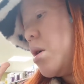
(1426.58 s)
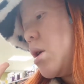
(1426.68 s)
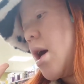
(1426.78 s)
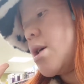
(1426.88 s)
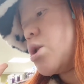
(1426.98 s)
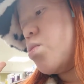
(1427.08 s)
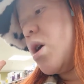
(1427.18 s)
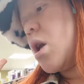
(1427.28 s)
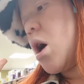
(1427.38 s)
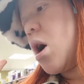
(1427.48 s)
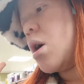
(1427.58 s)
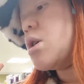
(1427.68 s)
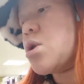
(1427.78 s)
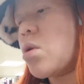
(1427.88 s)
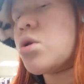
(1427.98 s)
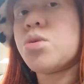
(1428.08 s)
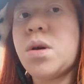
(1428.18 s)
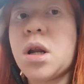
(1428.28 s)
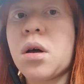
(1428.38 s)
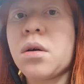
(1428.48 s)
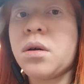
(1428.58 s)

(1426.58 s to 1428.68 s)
Yeah, sweetener. It's got sweetener.